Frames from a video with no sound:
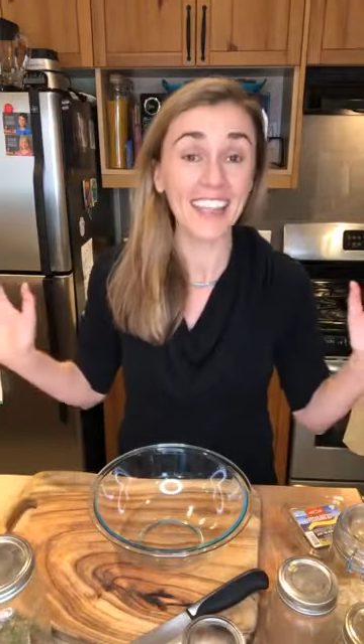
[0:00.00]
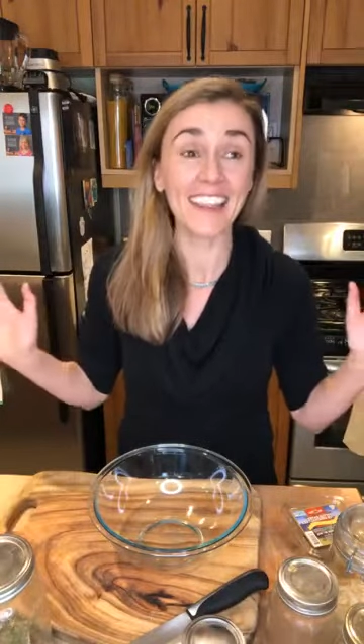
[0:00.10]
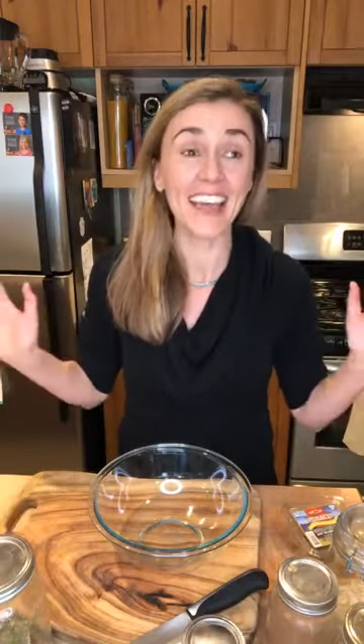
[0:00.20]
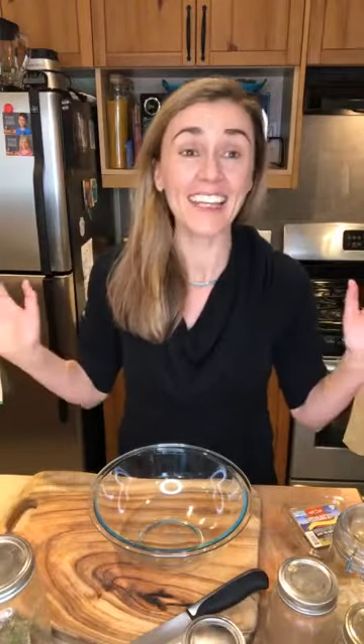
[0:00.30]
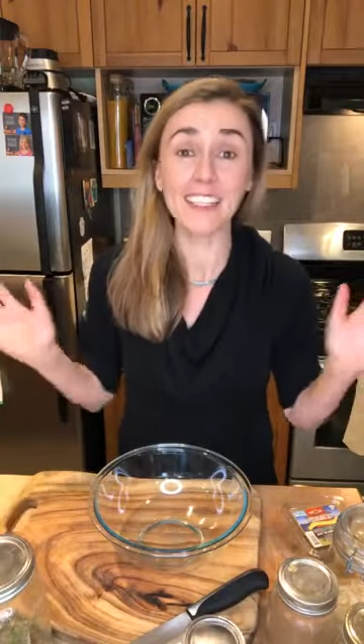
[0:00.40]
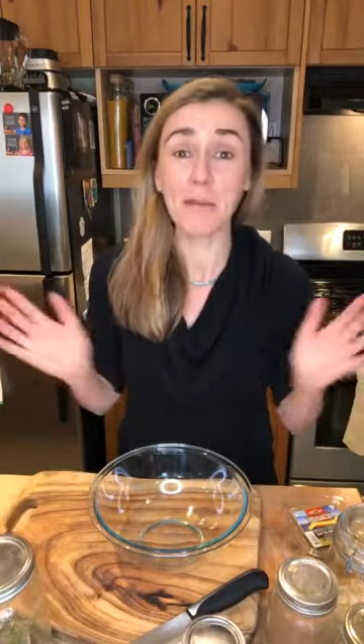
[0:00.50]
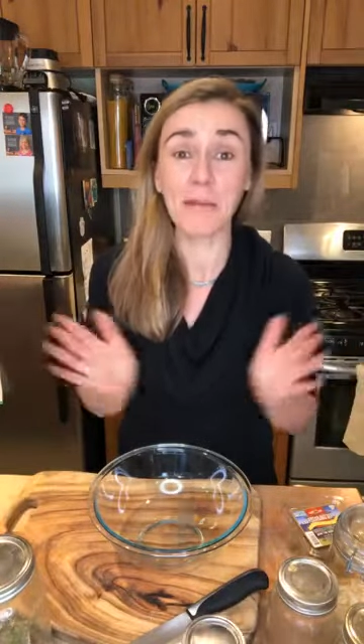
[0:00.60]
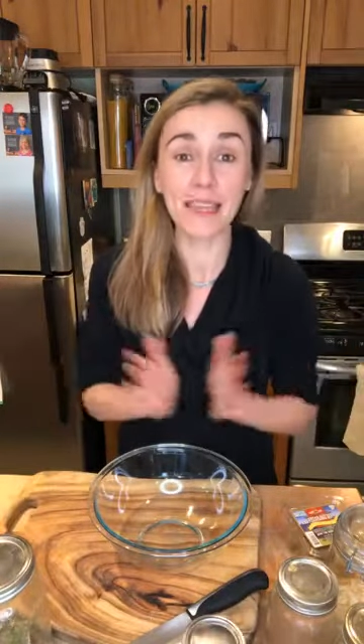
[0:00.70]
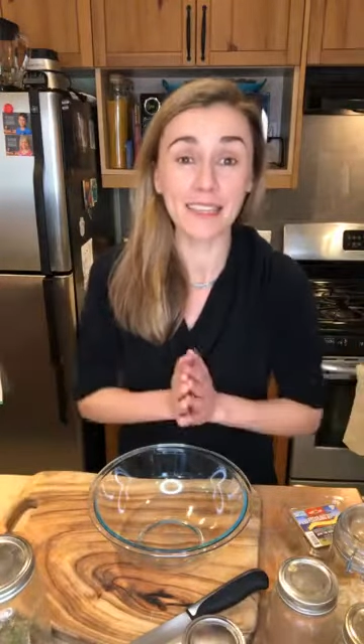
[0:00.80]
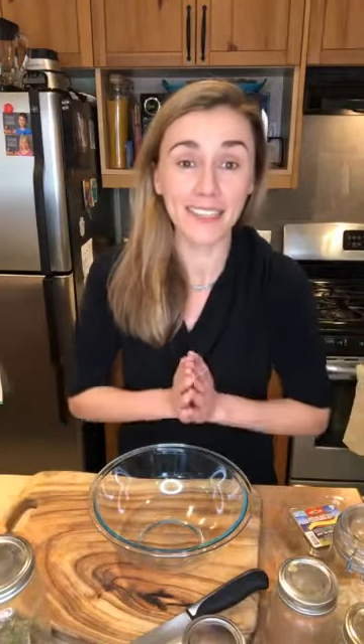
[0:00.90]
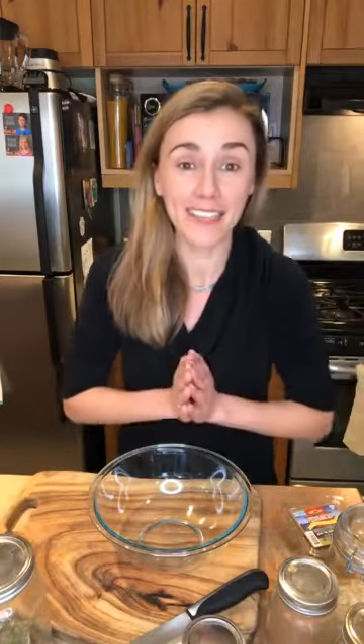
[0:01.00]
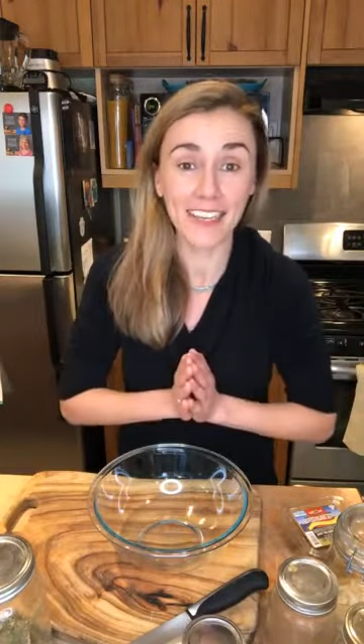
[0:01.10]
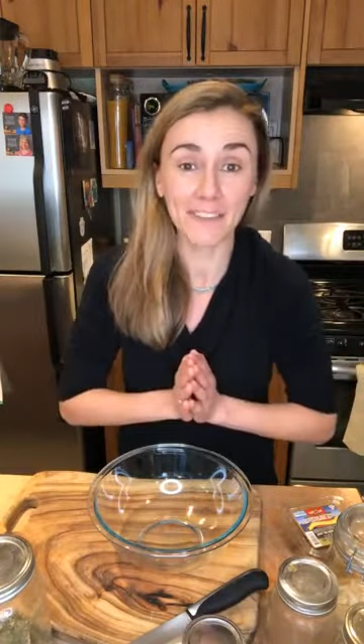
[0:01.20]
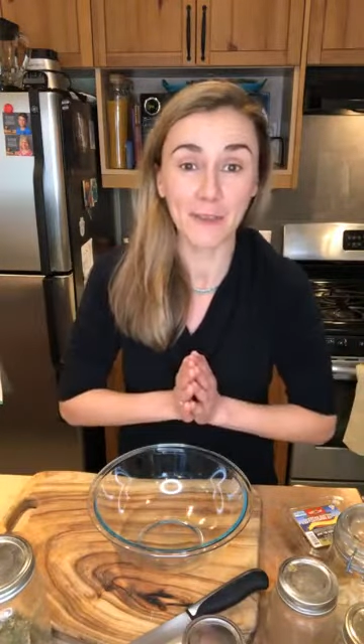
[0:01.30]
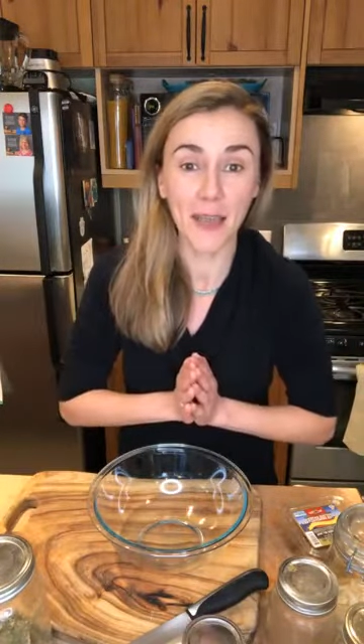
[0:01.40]
And that is
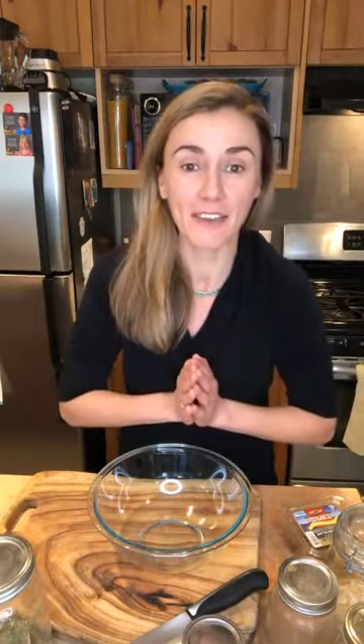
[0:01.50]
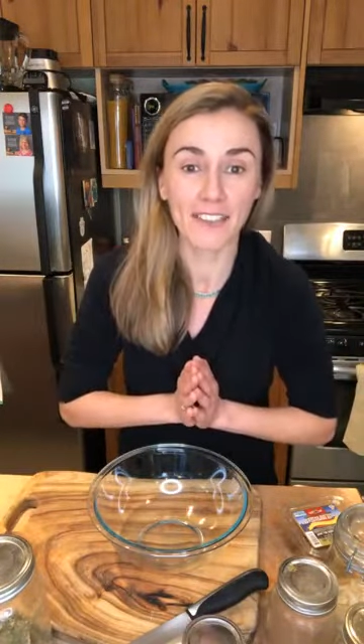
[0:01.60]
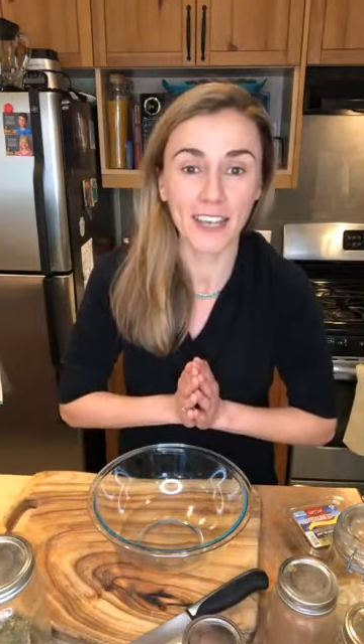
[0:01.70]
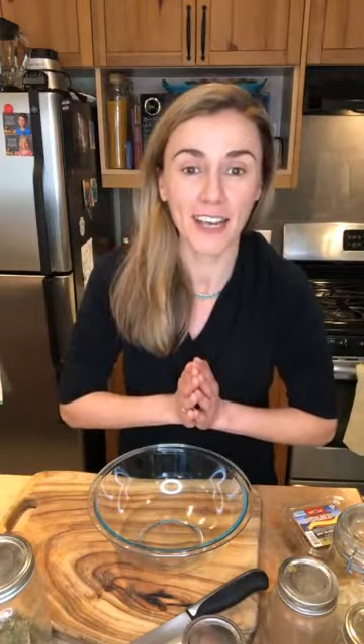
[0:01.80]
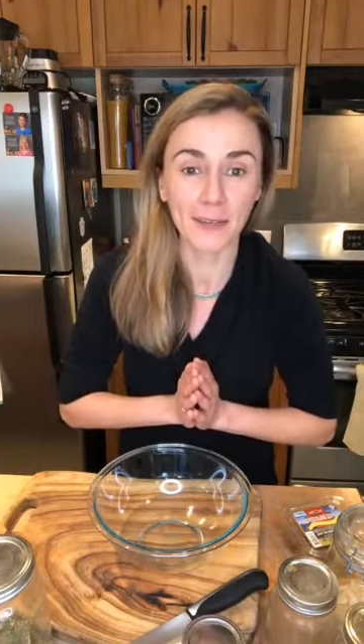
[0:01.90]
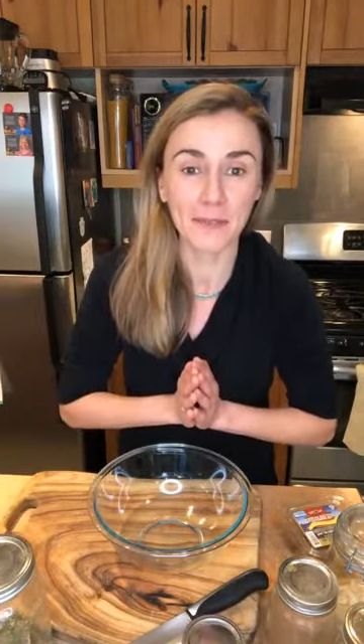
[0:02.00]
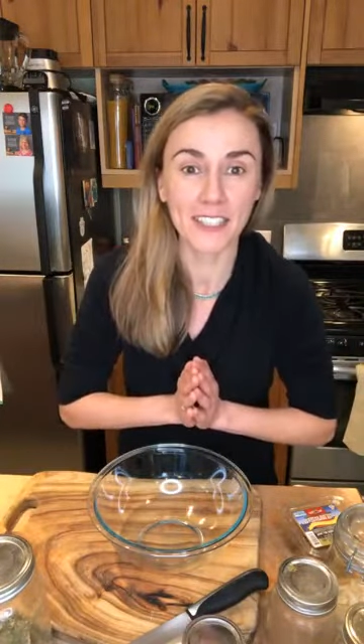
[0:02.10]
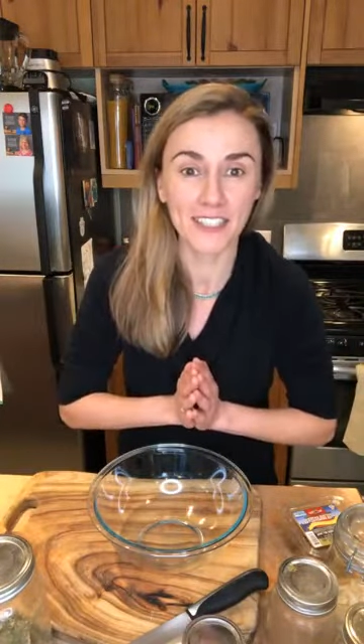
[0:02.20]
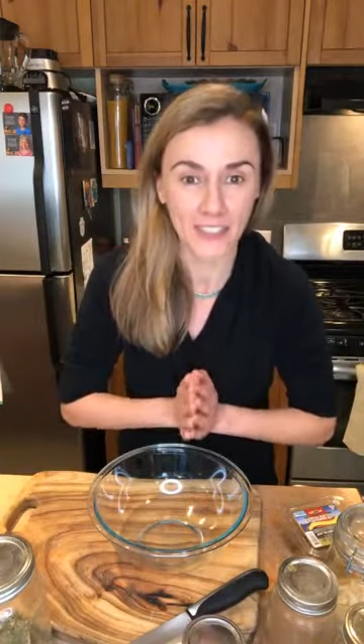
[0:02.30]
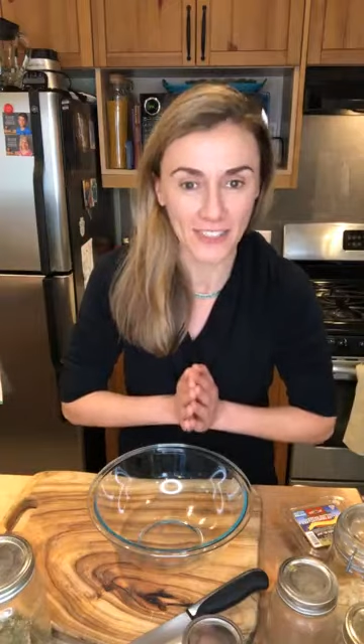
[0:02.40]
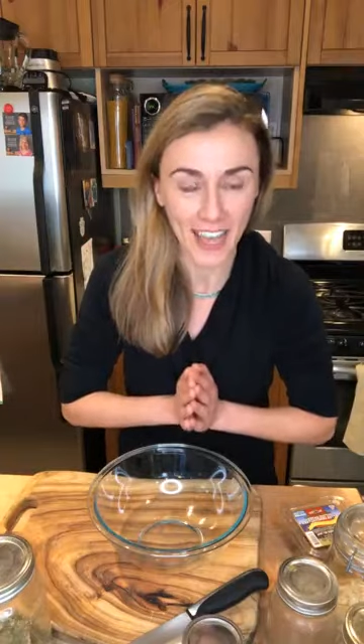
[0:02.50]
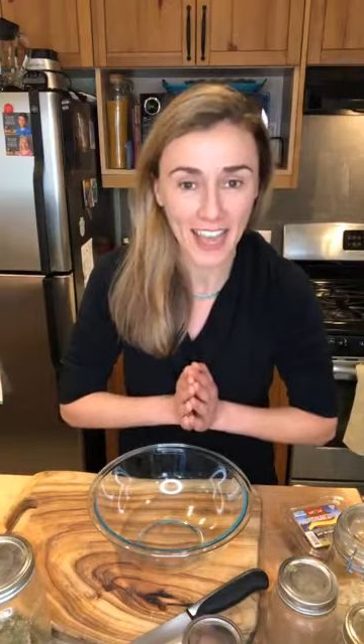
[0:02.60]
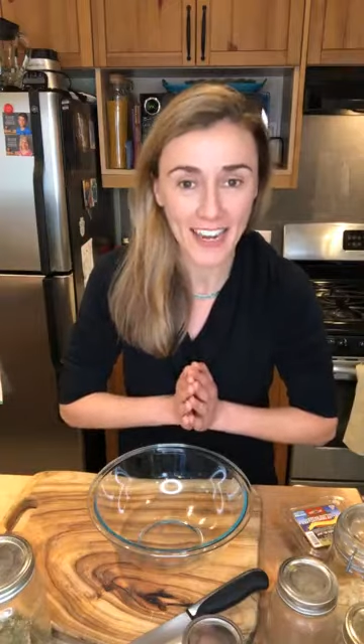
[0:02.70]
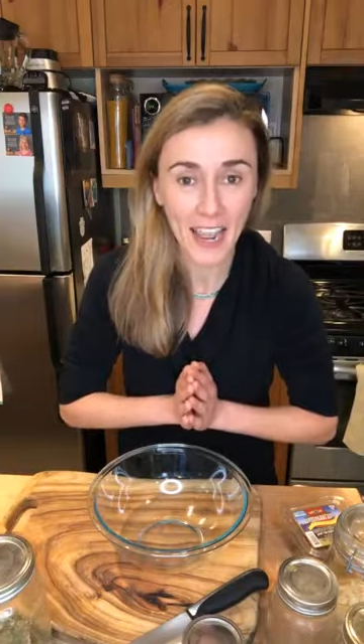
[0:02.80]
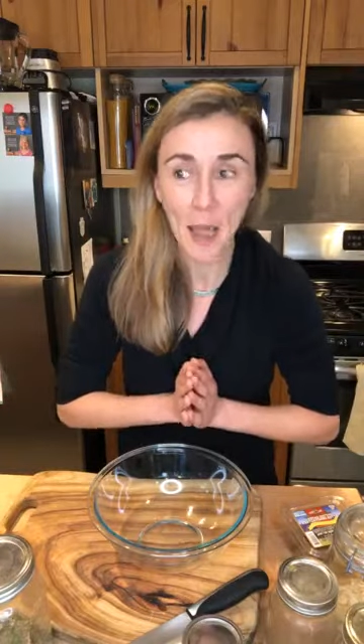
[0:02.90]
amazing if you have time to do
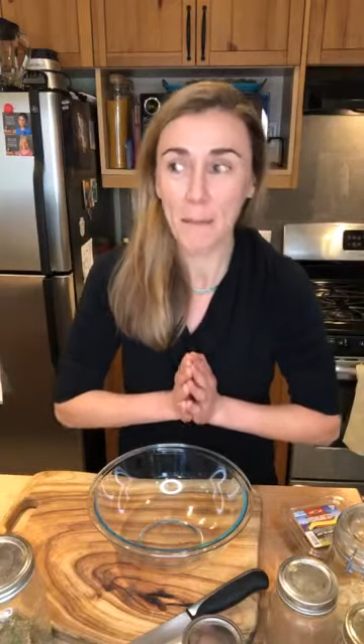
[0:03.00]
that.